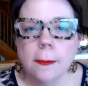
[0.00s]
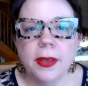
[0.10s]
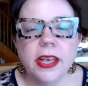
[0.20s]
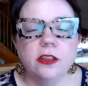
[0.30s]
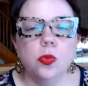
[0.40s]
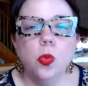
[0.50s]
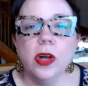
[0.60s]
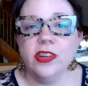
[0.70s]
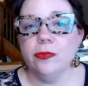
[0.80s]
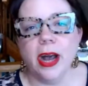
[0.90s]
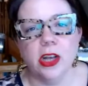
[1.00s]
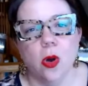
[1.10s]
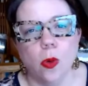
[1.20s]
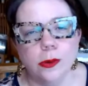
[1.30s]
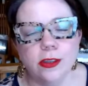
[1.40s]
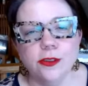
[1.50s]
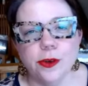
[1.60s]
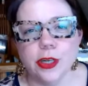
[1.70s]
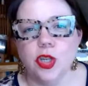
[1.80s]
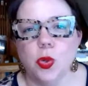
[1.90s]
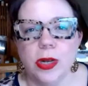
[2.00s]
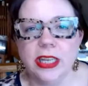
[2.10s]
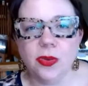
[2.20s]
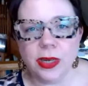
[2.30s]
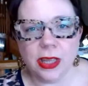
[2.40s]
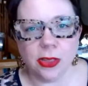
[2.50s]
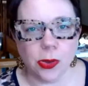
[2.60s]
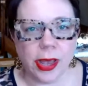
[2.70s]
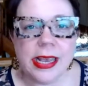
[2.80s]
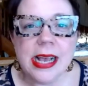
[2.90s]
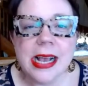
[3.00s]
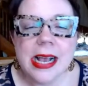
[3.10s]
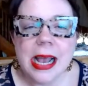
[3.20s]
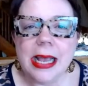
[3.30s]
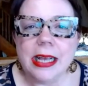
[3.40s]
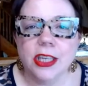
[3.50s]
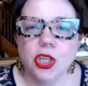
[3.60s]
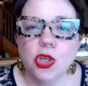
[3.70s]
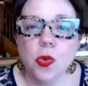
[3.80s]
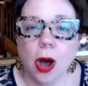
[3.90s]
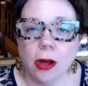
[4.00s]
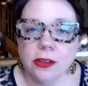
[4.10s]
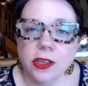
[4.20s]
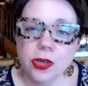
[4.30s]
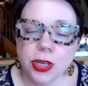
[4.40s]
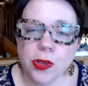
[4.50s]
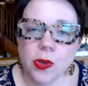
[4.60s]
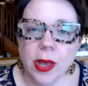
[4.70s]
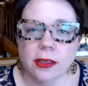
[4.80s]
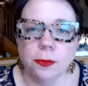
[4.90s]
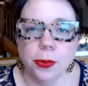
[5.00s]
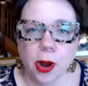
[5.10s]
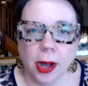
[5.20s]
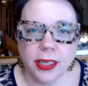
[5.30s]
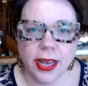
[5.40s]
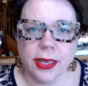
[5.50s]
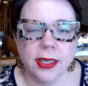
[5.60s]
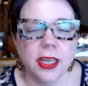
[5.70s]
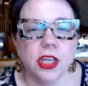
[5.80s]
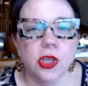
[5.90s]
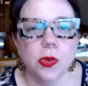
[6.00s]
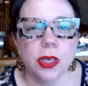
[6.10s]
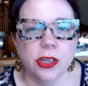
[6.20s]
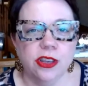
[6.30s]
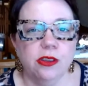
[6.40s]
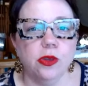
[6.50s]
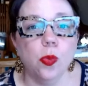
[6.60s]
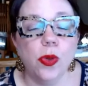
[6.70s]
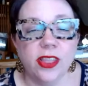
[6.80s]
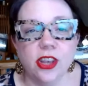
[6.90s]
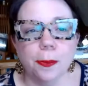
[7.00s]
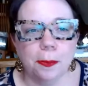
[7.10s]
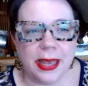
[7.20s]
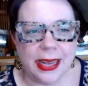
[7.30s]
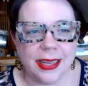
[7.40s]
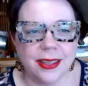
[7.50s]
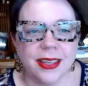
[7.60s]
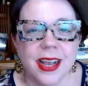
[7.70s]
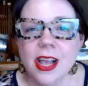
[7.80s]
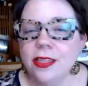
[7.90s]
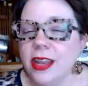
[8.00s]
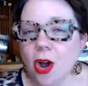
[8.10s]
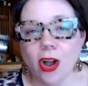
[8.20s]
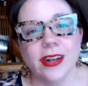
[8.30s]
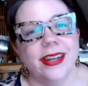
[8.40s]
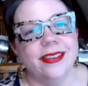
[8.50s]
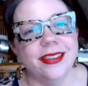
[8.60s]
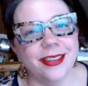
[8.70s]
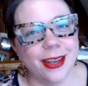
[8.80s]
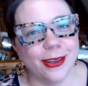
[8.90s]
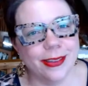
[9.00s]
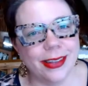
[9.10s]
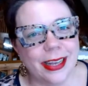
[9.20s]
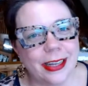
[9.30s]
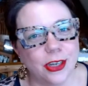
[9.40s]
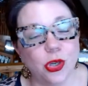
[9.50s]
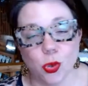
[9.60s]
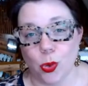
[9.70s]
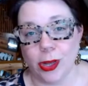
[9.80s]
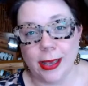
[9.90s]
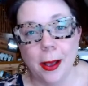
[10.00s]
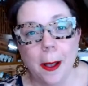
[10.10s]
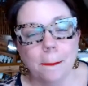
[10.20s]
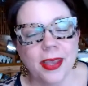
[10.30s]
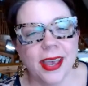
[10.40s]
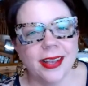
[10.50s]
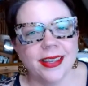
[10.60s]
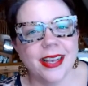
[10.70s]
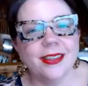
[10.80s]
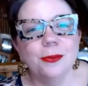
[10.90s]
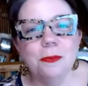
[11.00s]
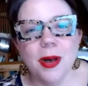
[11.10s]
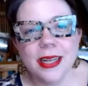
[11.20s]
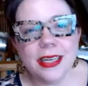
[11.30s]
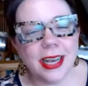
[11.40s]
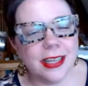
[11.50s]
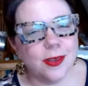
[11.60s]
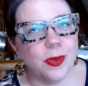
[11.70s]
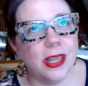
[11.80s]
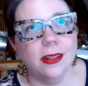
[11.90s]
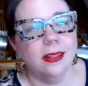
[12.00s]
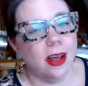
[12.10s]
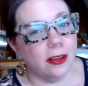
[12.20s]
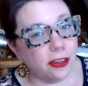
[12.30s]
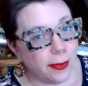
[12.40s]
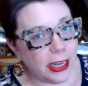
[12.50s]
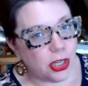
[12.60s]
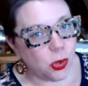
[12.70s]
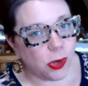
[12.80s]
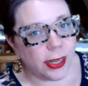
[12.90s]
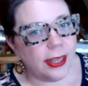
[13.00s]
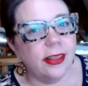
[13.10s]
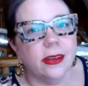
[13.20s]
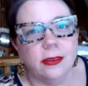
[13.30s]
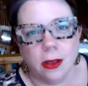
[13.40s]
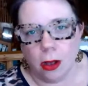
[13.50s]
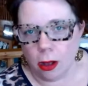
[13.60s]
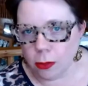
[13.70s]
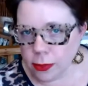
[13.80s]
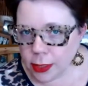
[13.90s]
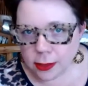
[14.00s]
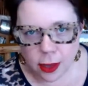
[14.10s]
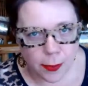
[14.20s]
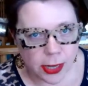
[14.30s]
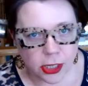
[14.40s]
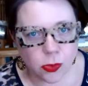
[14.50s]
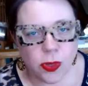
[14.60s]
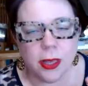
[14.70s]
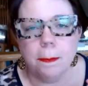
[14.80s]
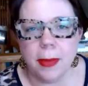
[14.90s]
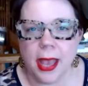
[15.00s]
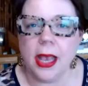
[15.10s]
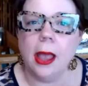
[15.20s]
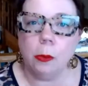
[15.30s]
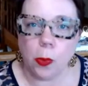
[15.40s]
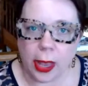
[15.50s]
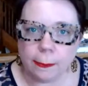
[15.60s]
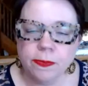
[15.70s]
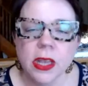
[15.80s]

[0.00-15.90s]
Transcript: Because one of my goals for 2023 is to also show you guys projects that you can use with your beads that aren't necessarily jewelry. Because as much as we love to make jewelry, there is only so much we can make and wear.